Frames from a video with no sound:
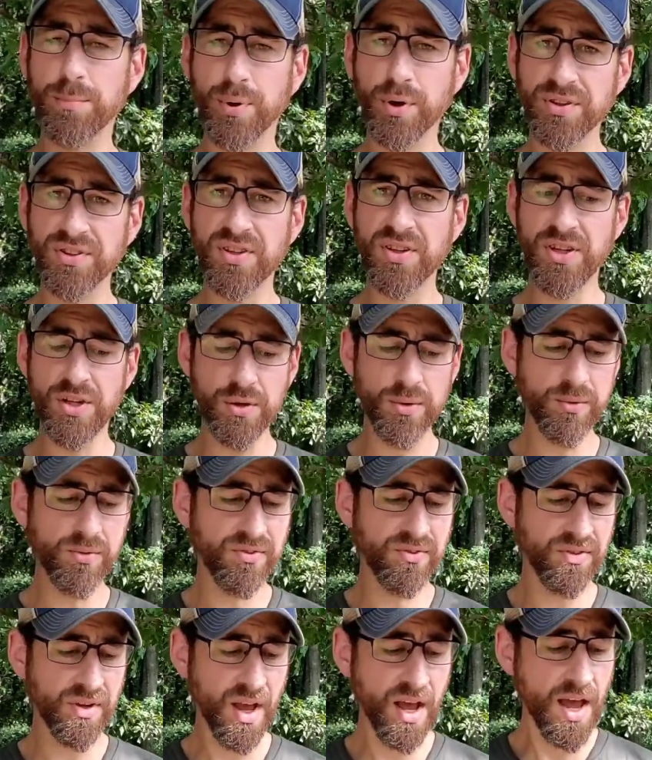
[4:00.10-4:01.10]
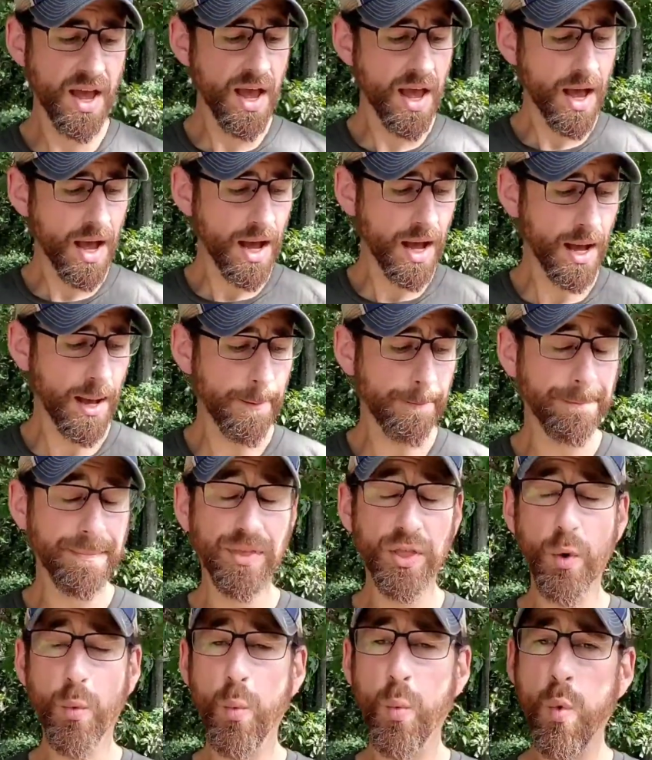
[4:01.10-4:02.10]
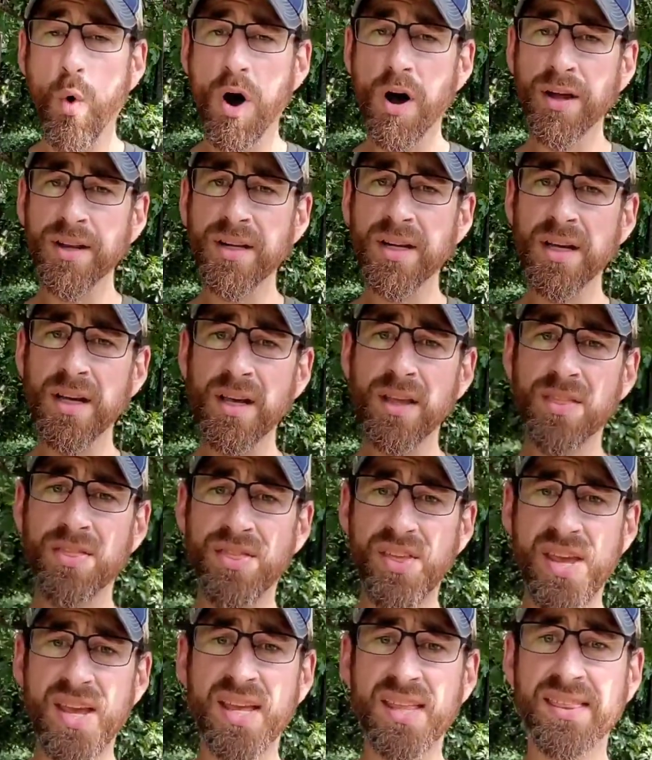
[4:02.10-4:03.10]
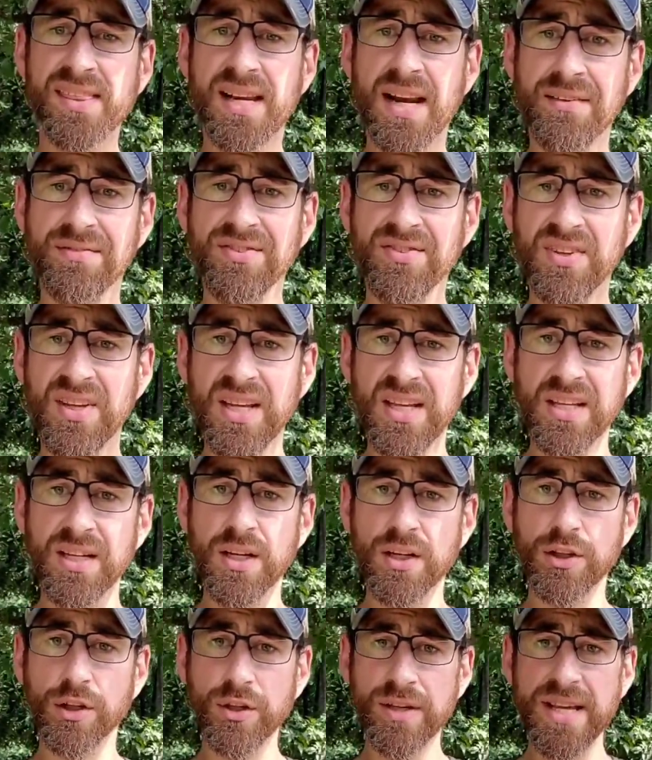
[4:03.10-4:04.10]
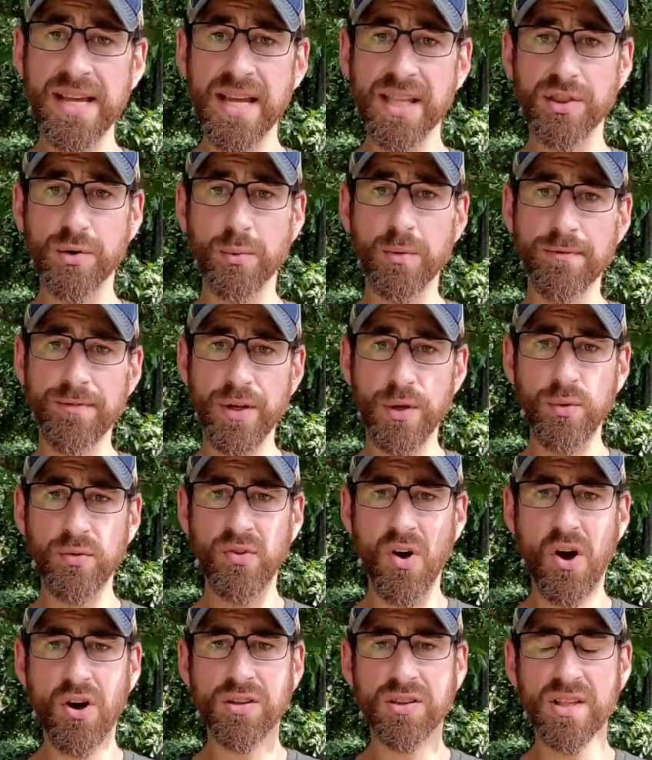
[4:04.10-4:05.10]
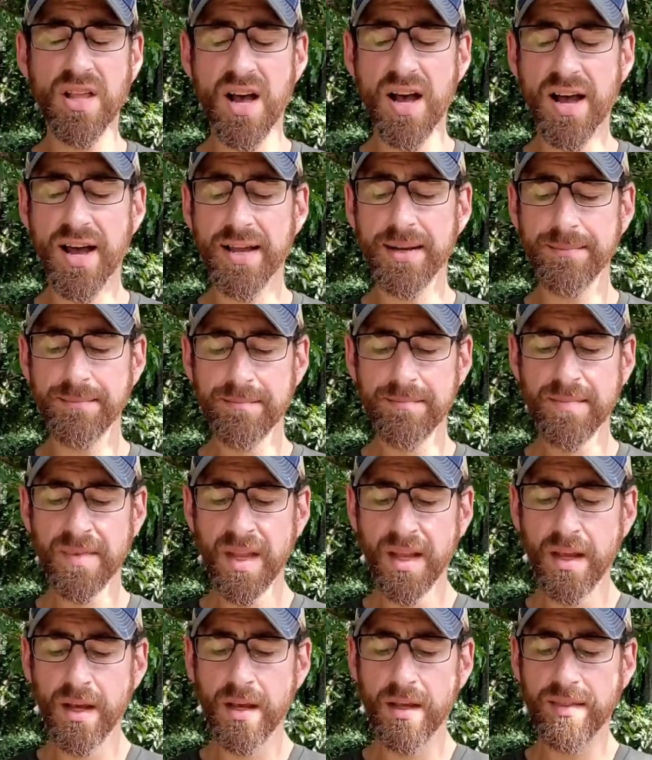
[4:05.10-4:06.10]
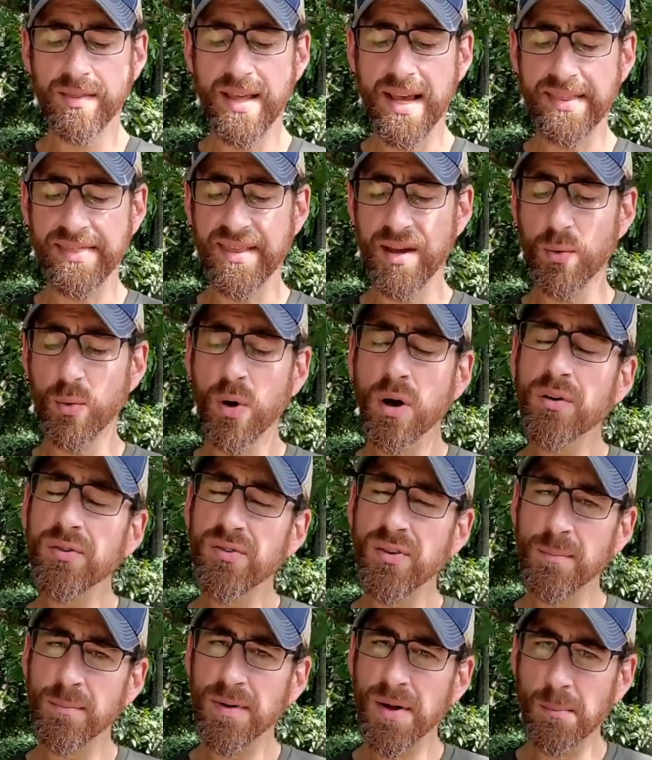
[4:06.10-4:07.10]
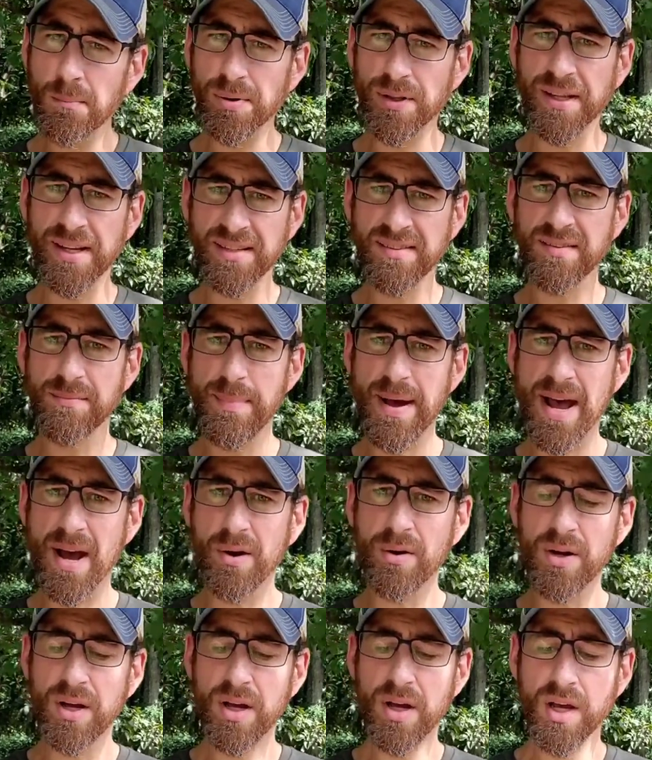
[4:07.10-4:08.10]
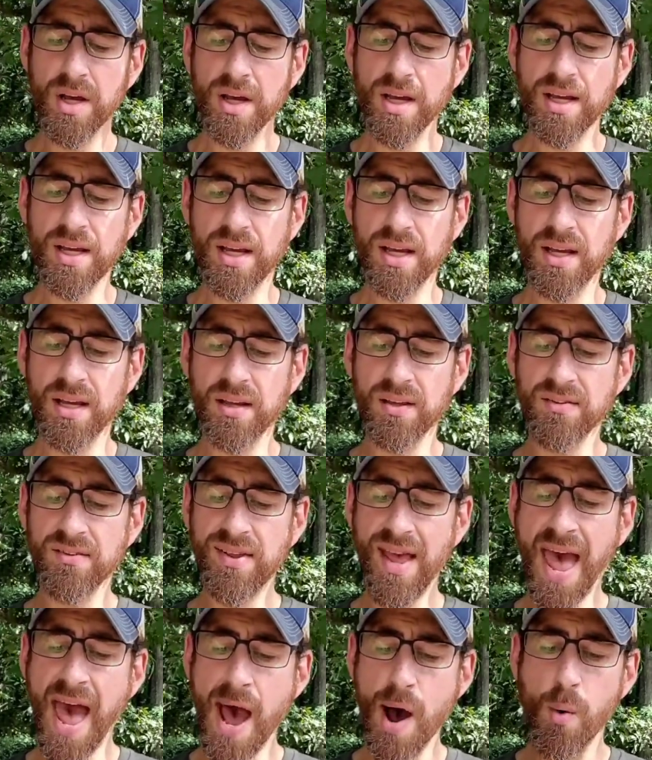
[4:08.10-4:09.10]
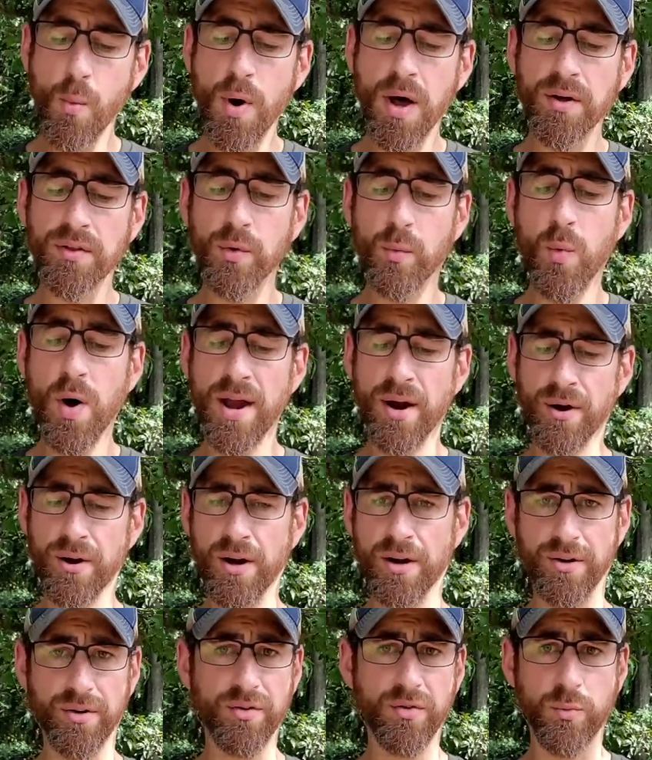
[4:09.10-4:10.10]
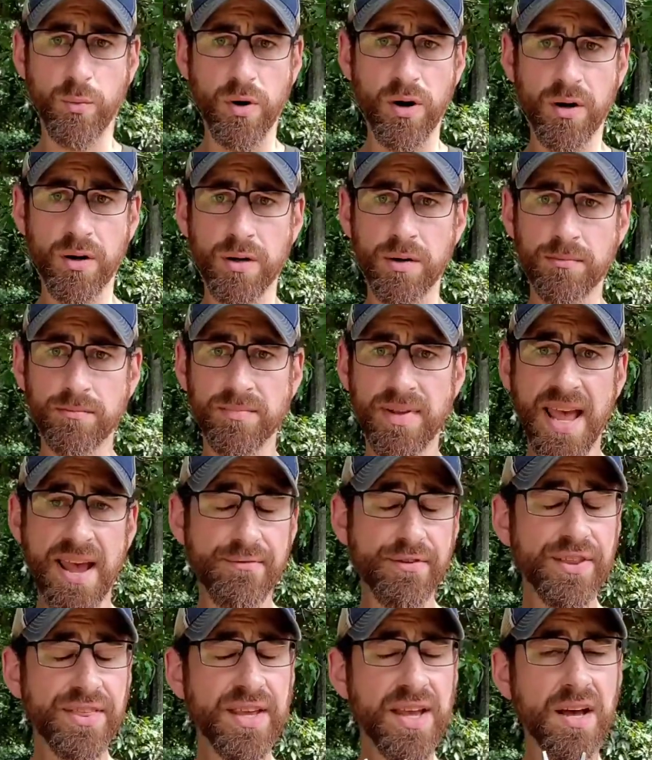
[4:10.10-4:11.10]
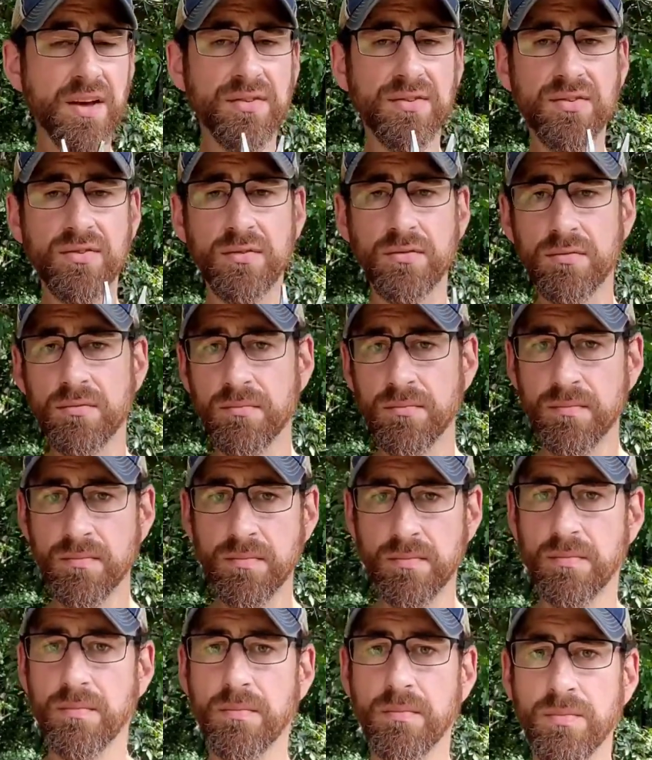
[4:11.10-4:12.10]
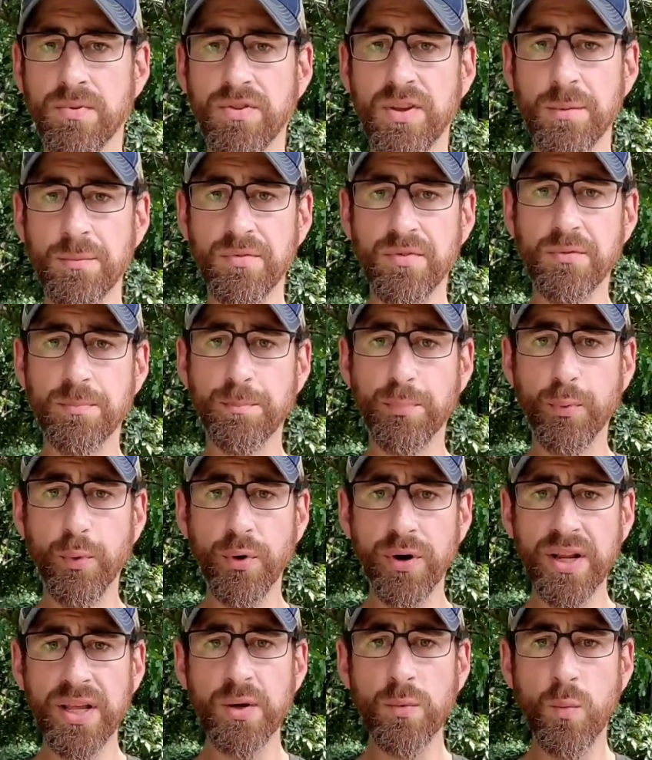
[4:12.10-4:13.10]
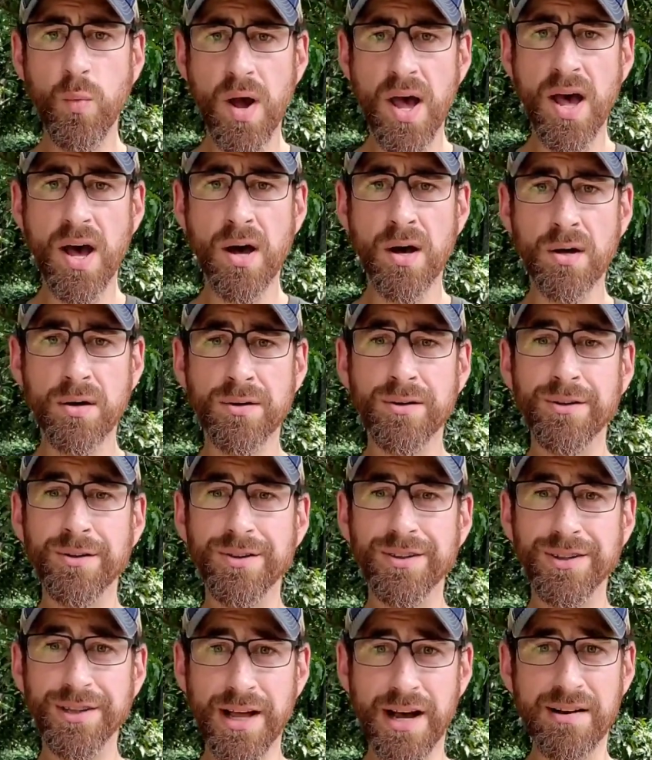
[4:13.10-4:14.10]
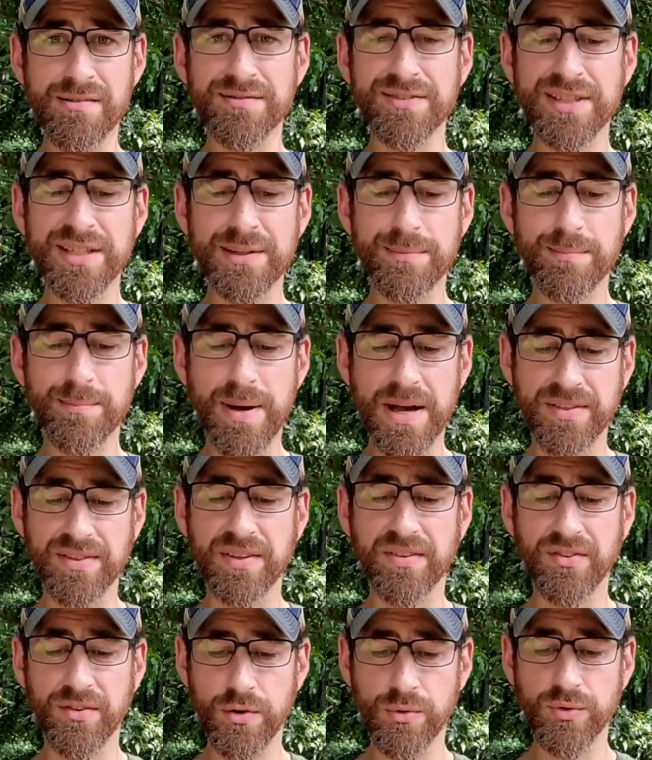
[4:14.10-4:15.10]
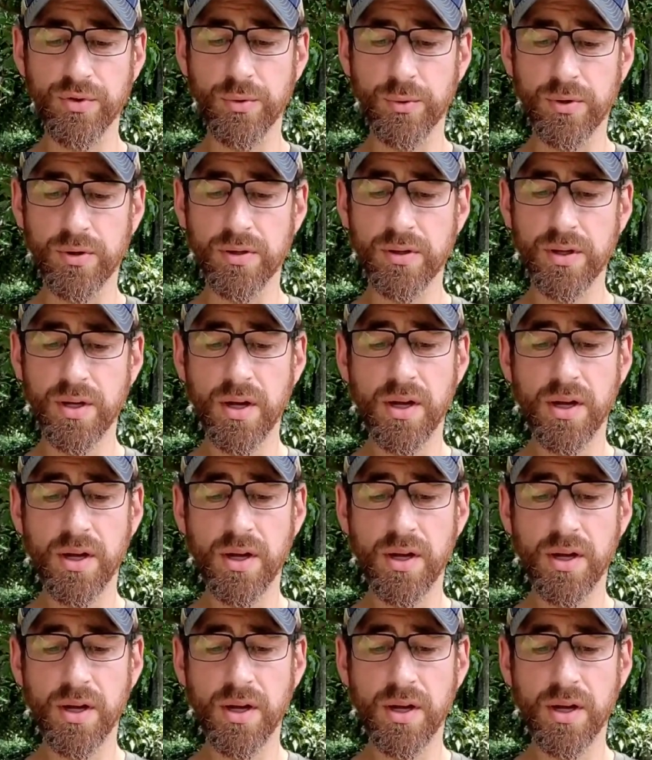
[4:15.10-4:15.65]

put to use. The one thing that I've seen looking at the reviews online that there were some complaints about is how well the wire cutters work. Everything else seems pretty well loved about this new tool.